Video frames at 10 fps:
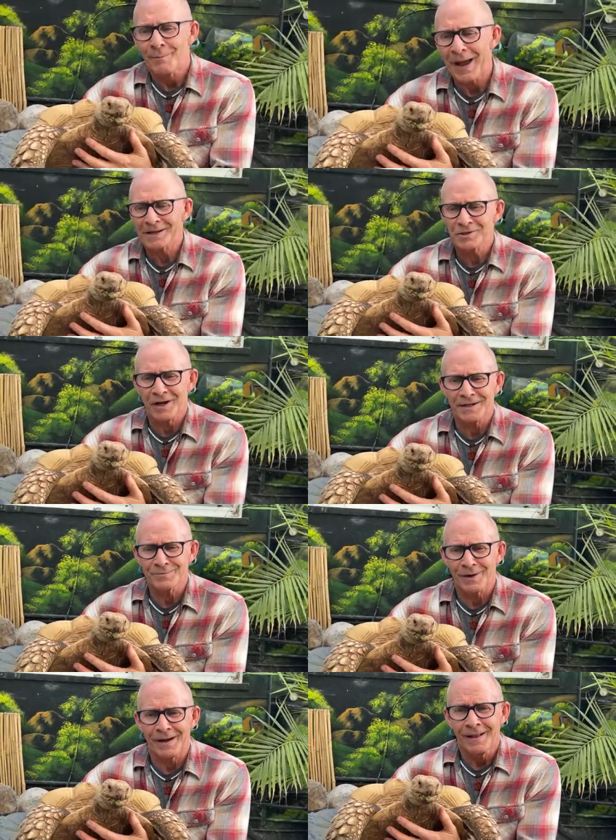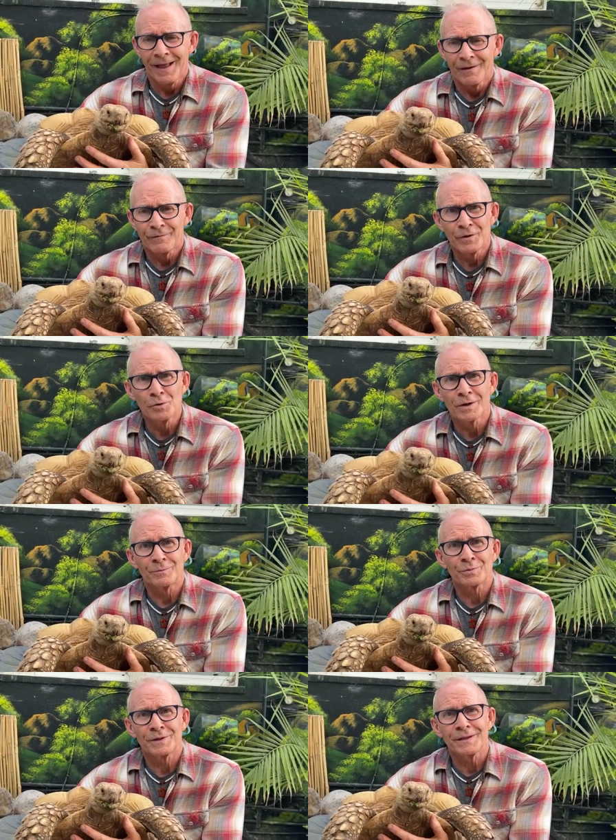Max changed my view
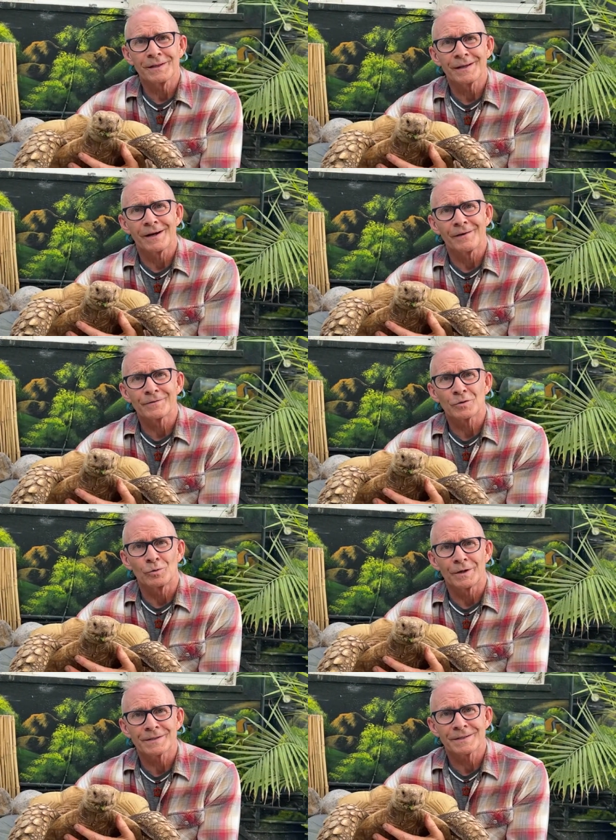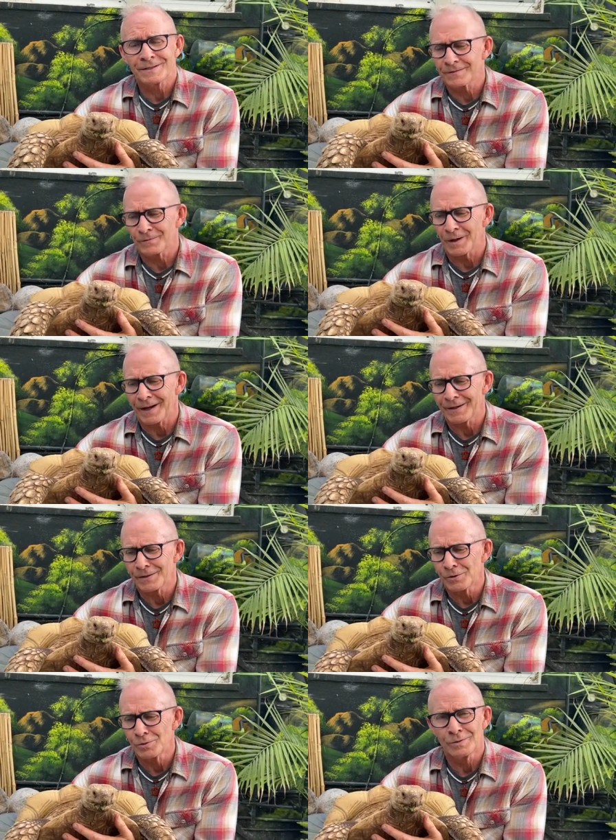completely of tortoises, of what I
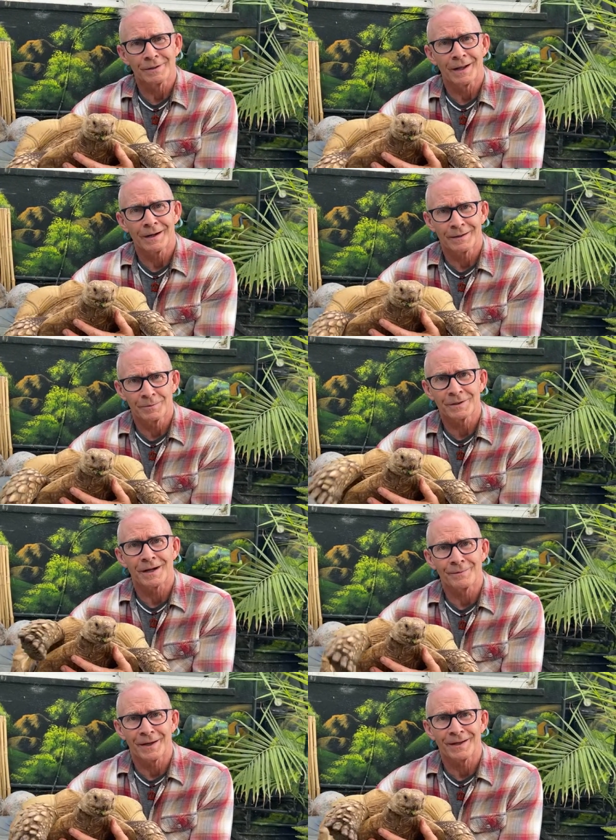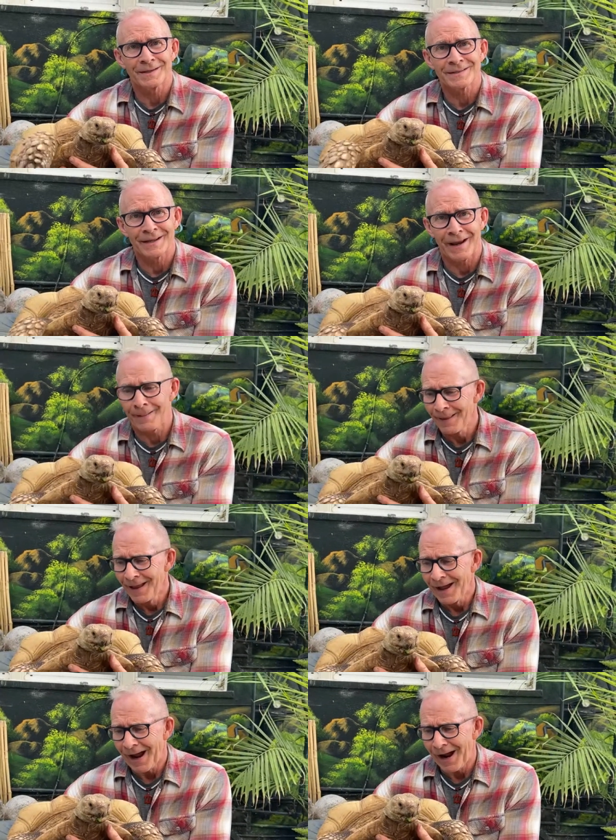knew would come to understand,
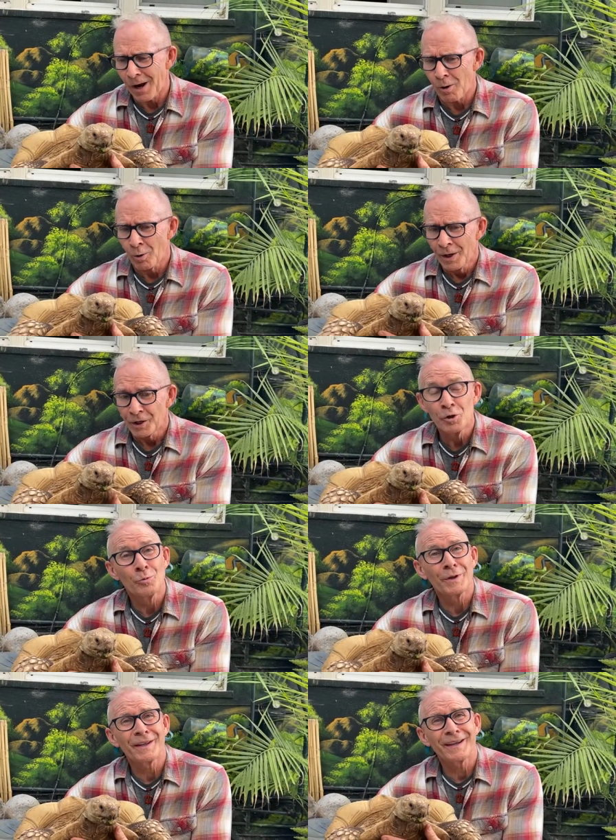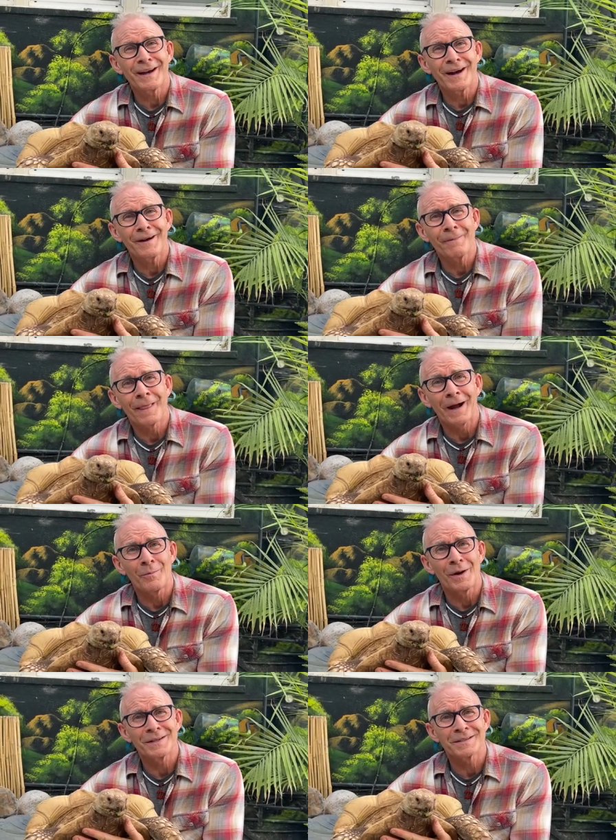how human they are, how
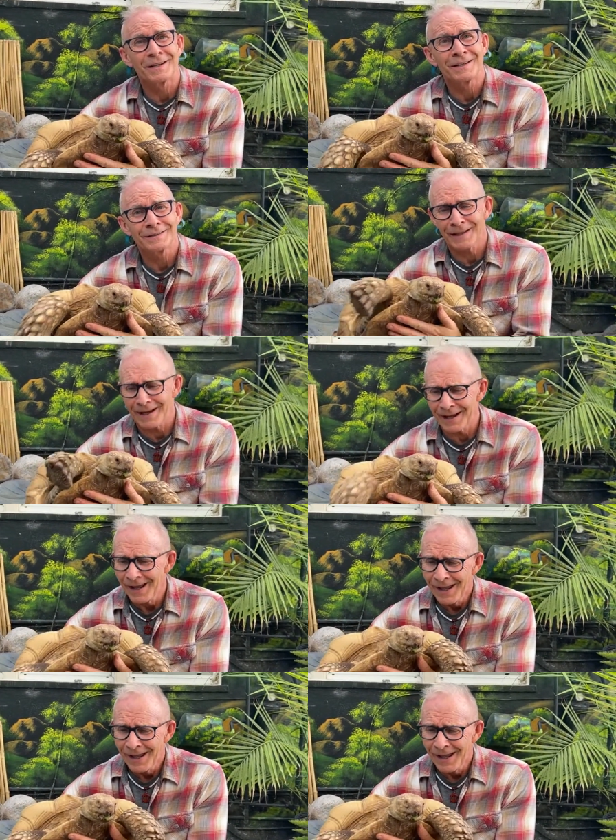much like